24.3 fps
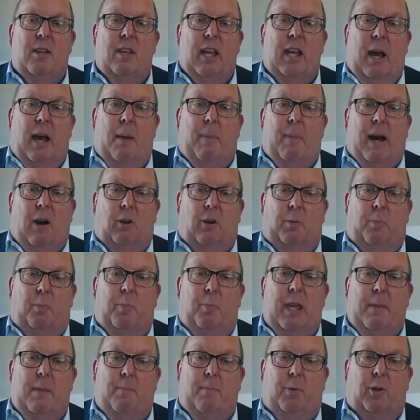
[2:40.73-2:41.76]
about
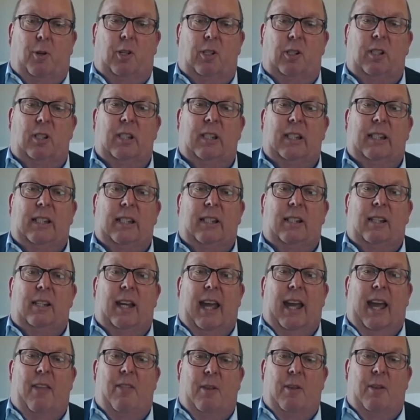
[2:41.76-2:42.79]
people
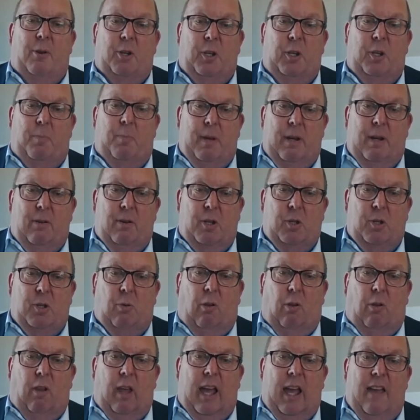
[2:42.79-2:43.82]
and their
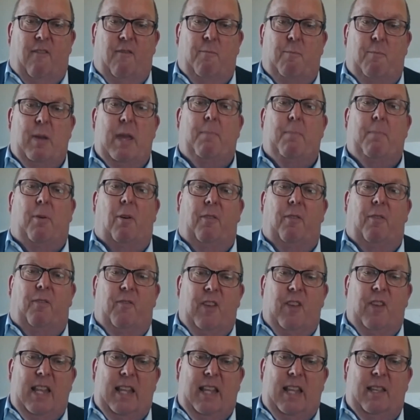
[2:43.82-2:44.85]
spiritual life? People
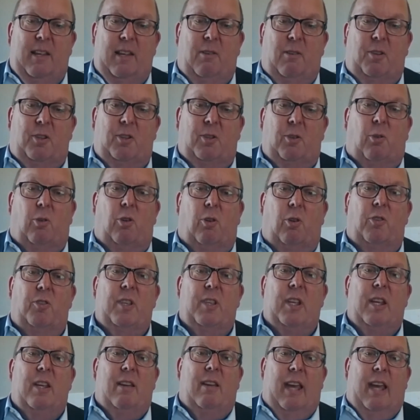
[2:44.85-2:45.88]
feeding their
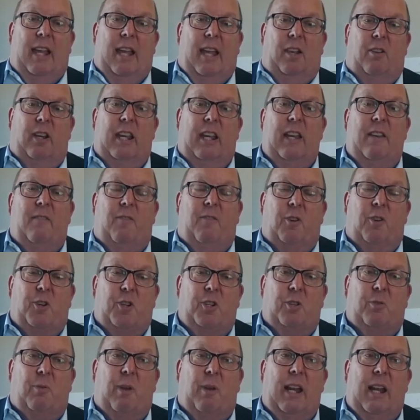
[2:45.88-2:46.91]
soul and looking for
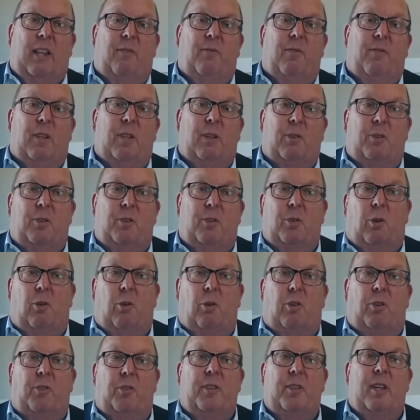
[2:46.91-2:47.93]
strength for their
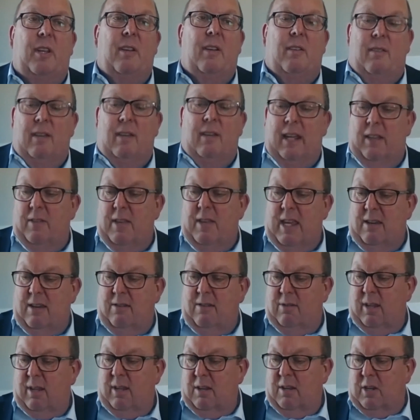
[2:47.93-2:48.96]
soul in
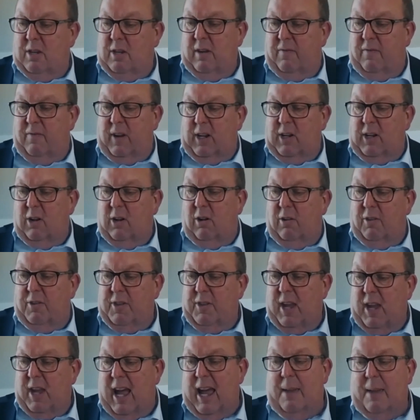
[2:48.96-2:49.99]
these difficult
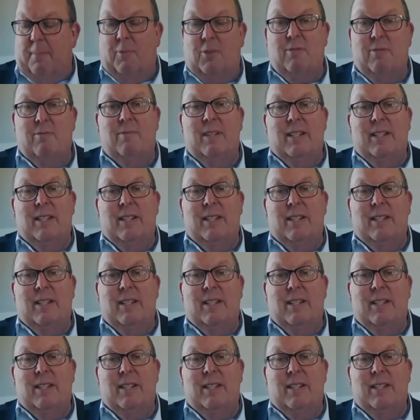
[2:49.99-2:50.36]
times.